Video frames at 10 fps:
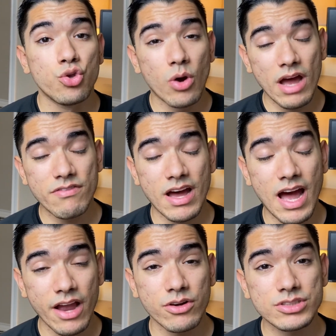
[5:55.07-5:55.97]
You'll have a
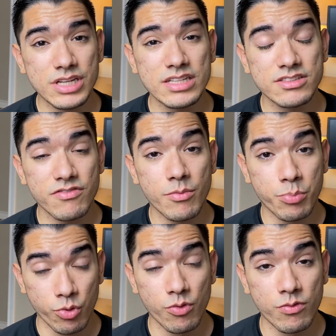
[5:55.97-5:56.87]
higher chance of
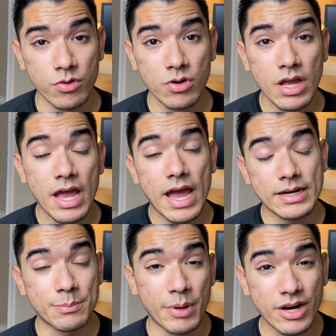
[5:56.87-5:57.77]
approval
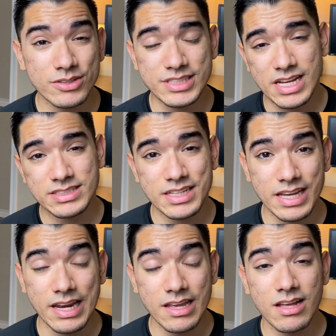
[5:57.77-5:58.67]
and a better chance of
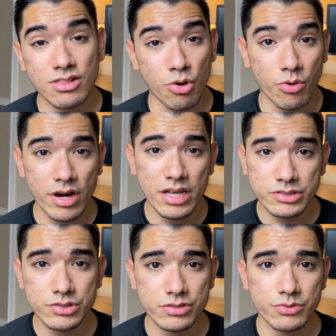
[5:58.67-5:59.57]
getting a lower
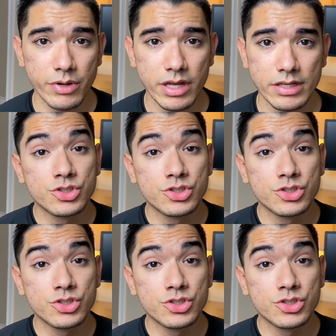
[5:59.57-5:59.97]
interest rate.